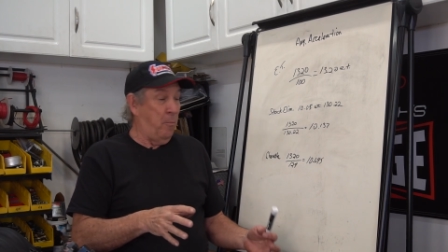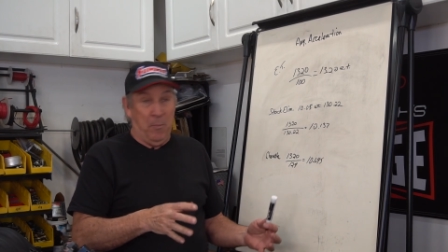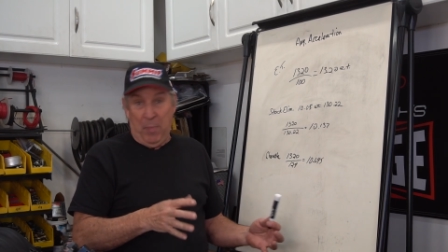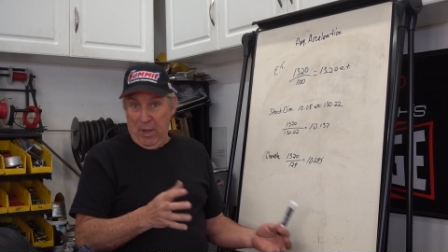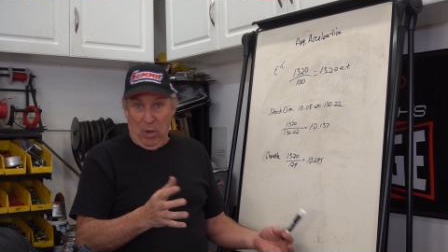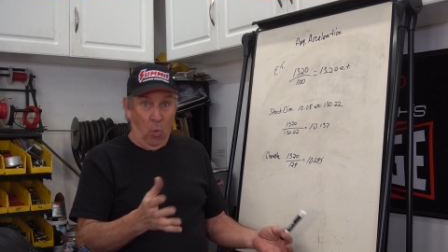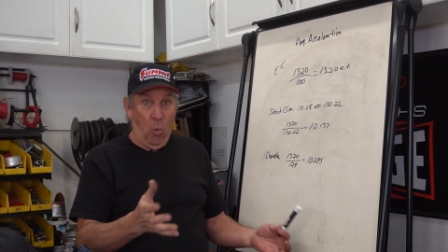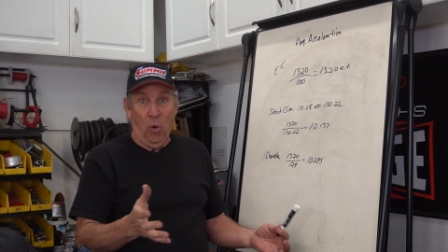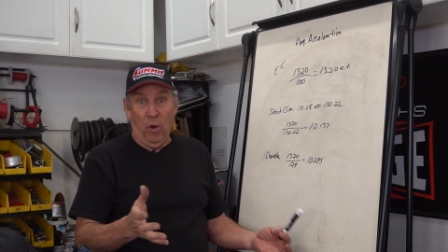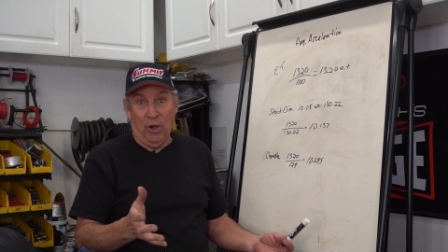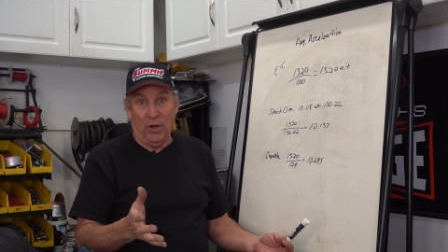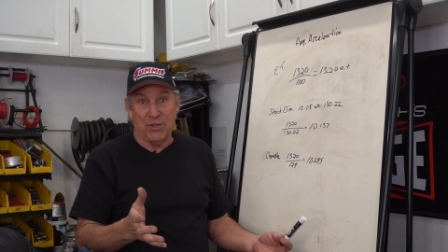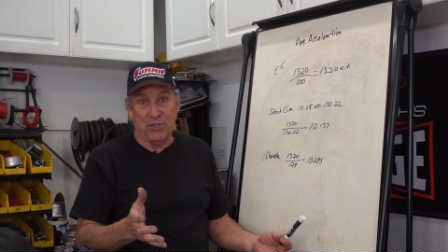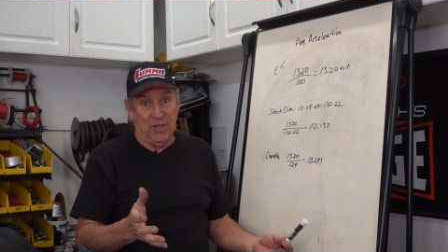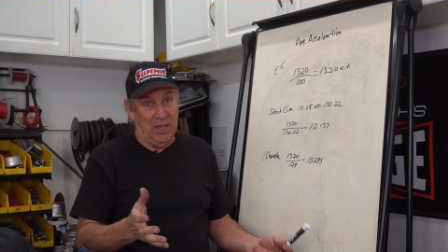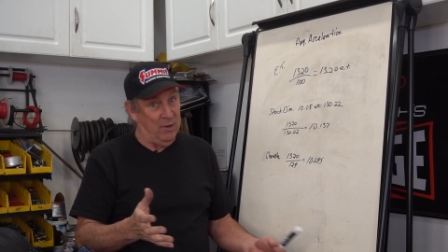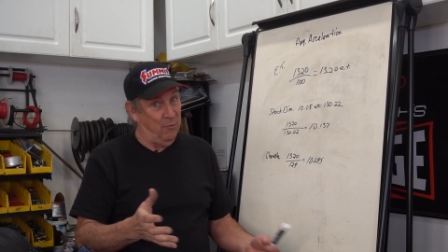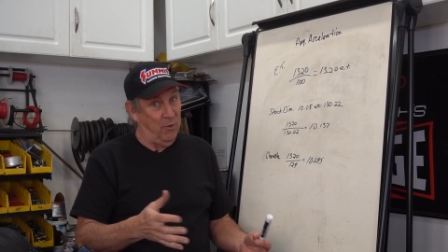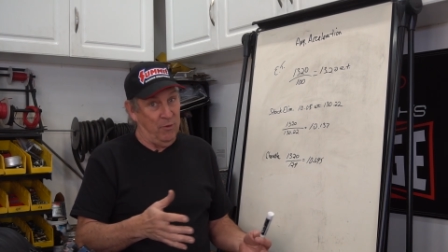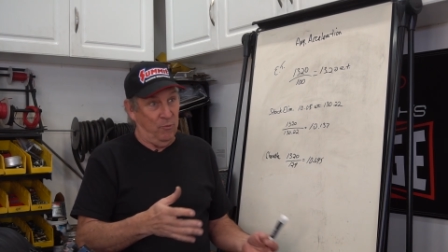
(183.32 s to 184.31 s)
But it works,
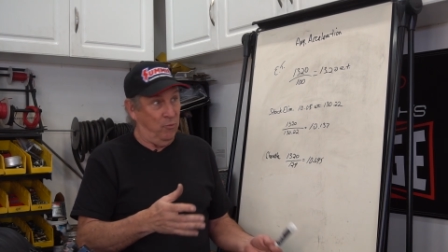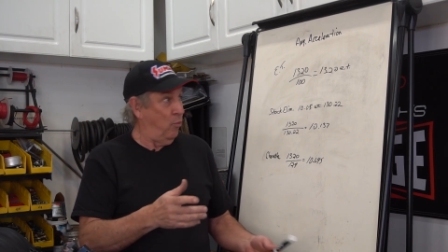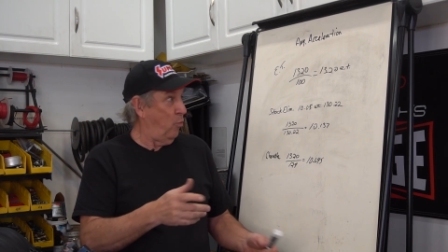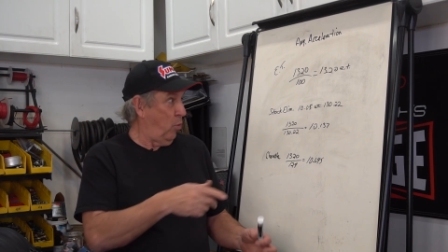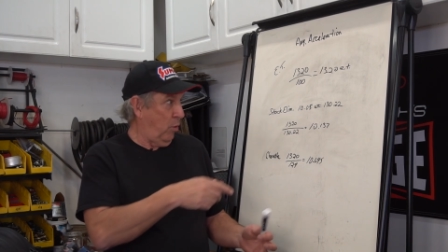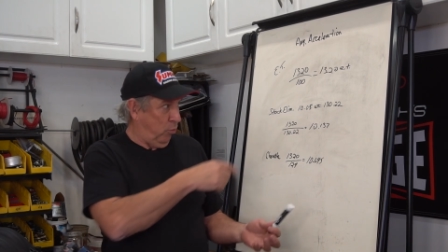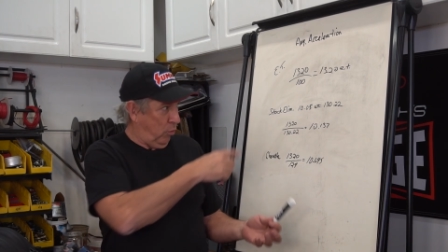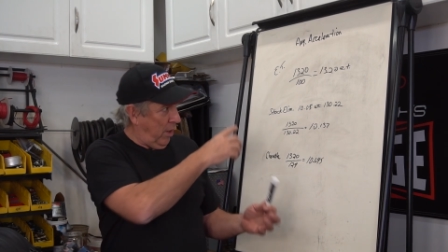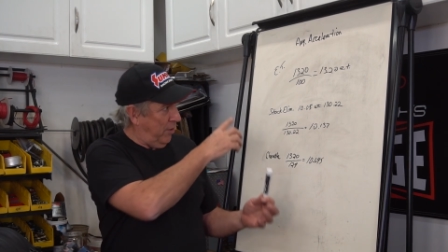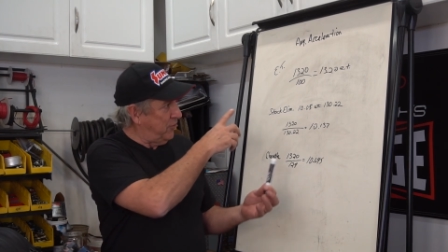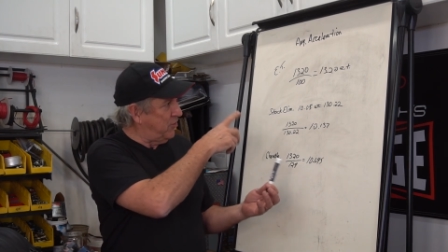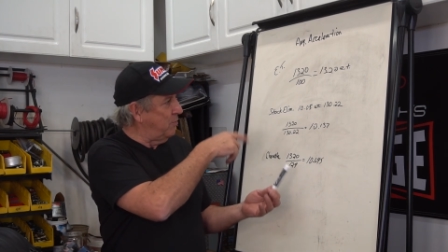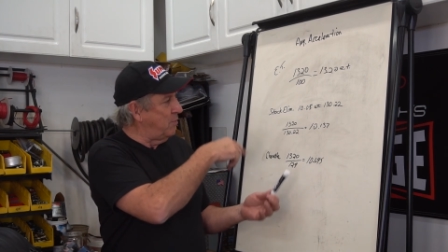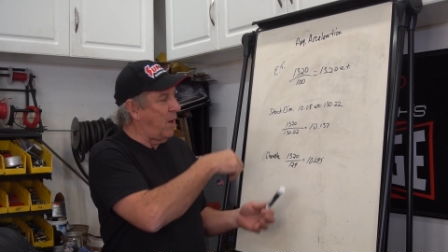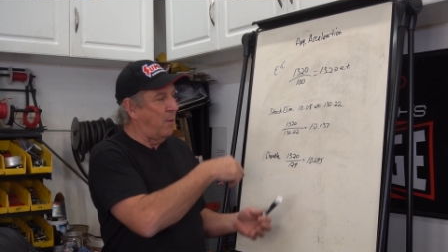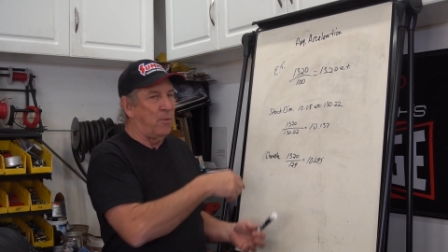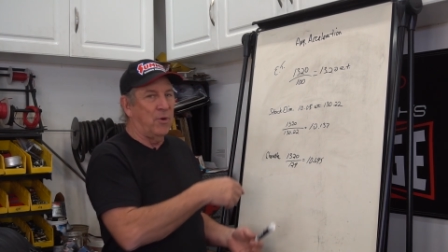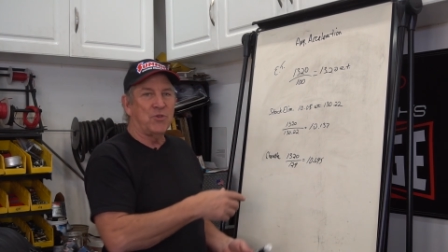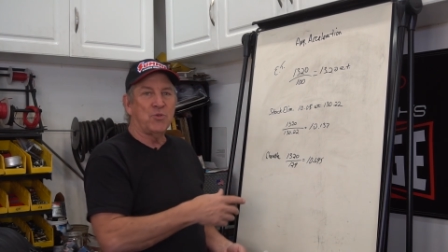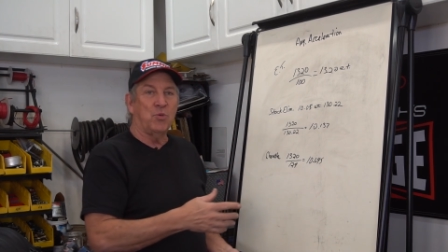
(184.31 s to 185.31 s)
and we've, we've run some
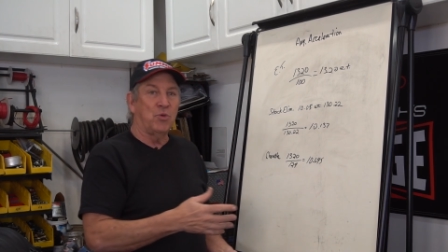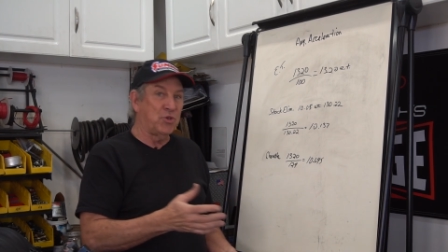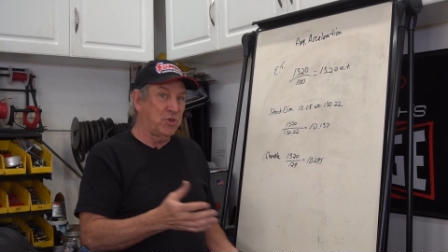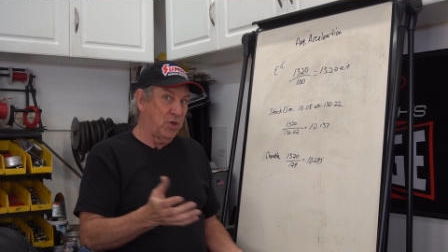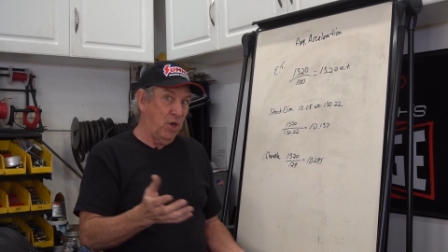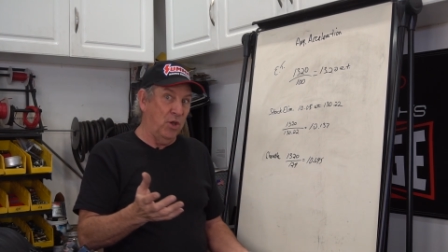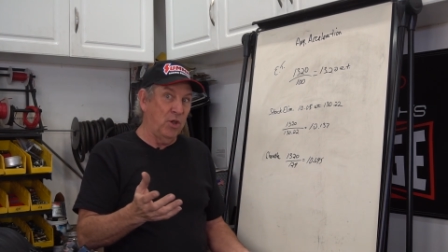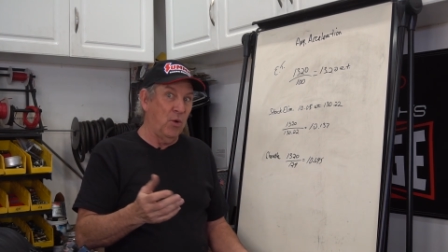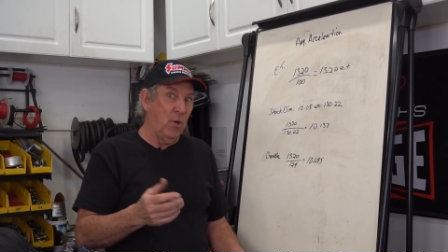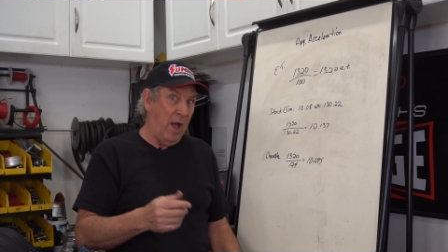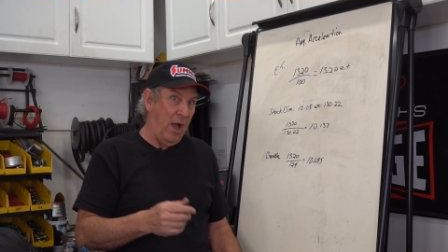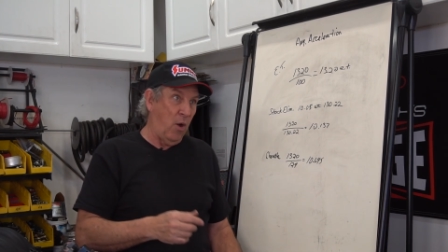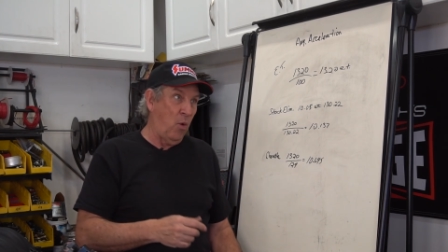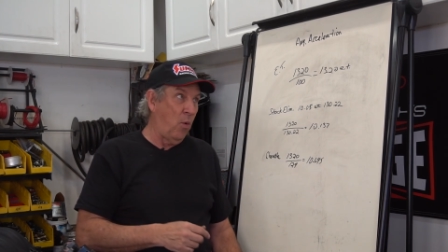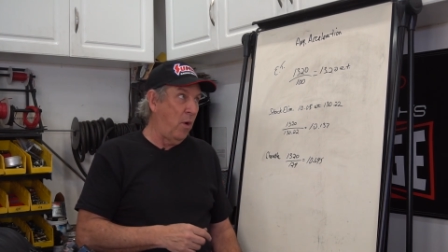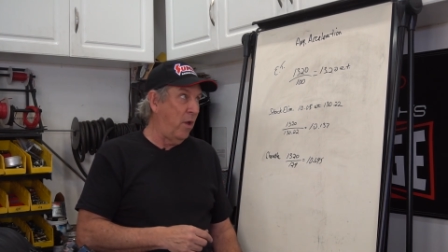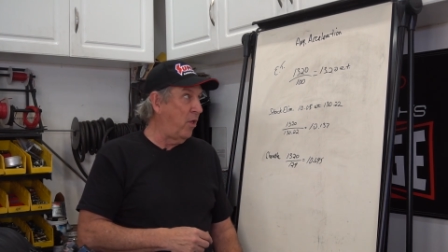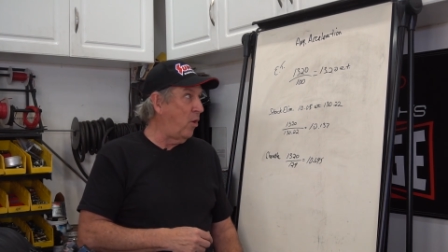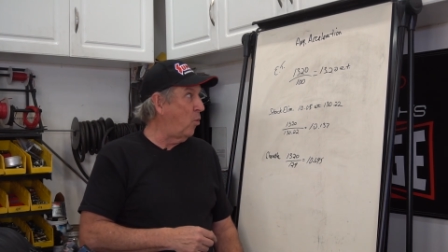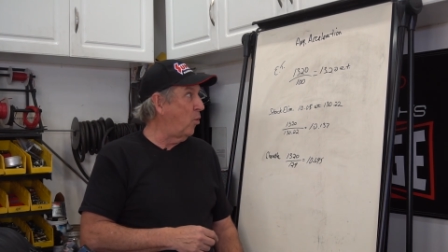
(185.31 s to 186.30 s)
numbers, and we'll show you how
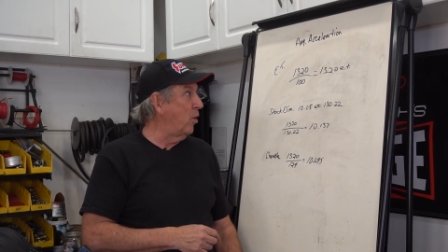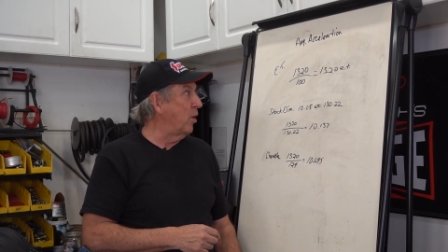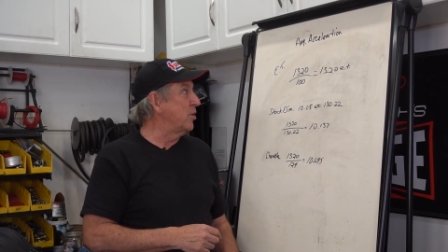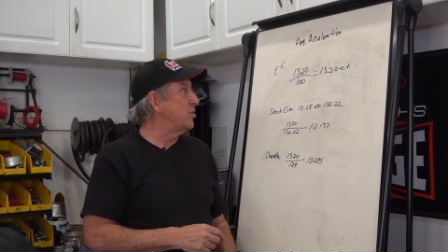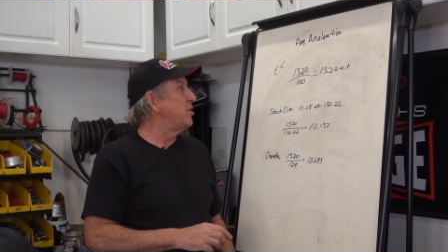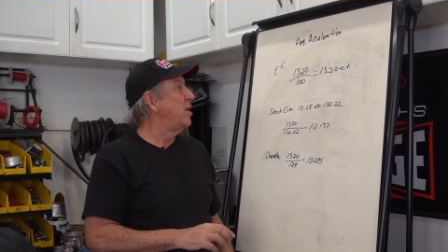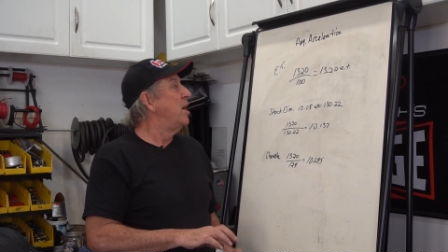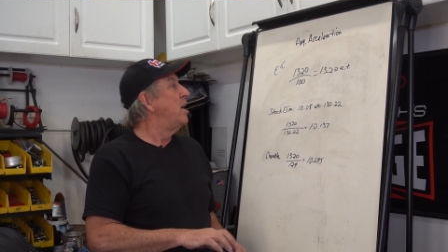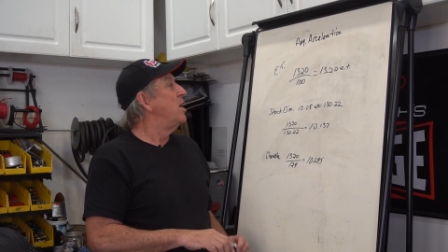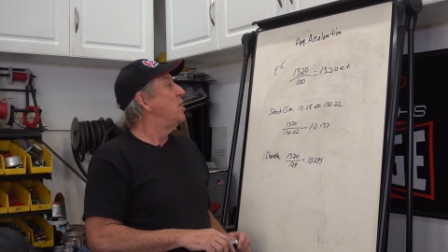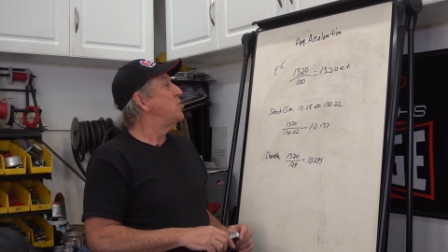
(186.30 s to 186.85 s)
well it works.